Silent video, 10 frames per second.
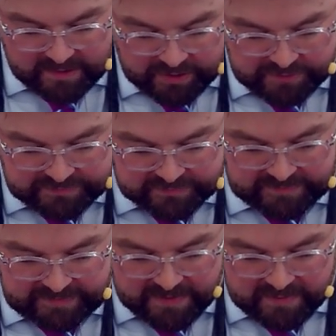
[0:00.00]
counsel
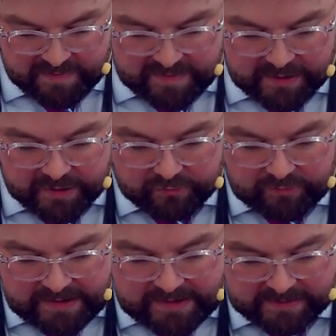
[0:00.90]
together, they
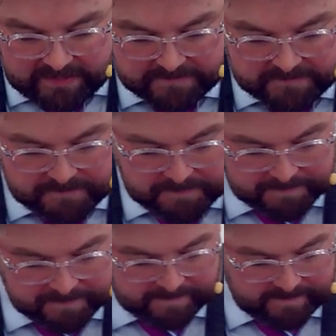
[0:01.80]
agree
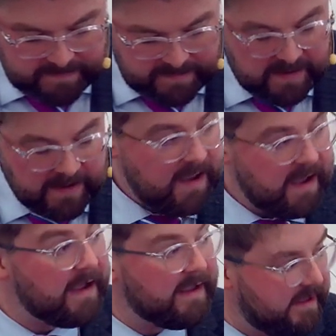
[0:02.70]

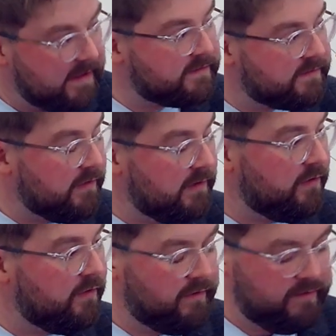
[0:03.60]
against the
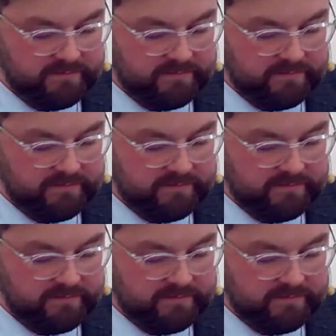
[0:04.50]
Lord.